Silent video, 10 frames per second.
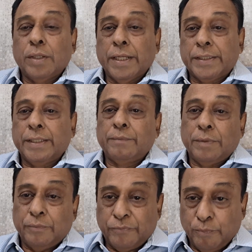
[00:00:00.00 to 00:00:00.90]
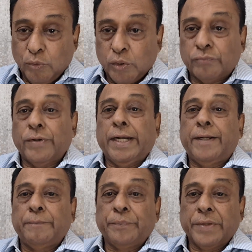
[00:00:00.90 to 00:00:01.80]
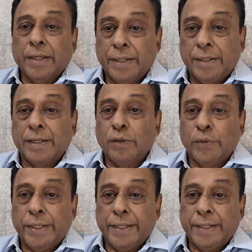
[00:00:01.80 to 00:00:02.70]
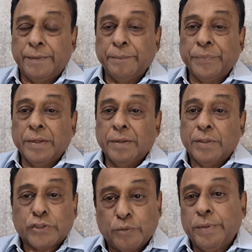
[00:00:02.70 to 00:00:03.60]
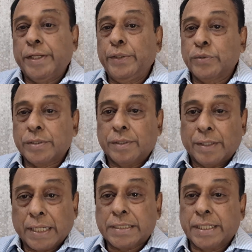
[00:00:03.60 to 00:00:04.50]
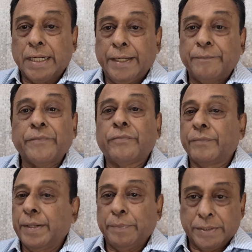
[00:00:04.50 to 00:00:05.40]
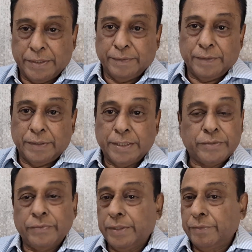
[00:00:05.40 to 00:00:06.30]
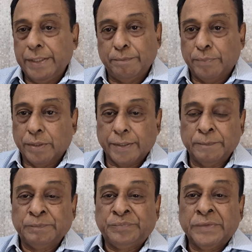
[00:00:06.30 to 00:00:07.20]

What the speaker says: I think both fat and calorie diet should be reduced drastically 50%. That is very, very important.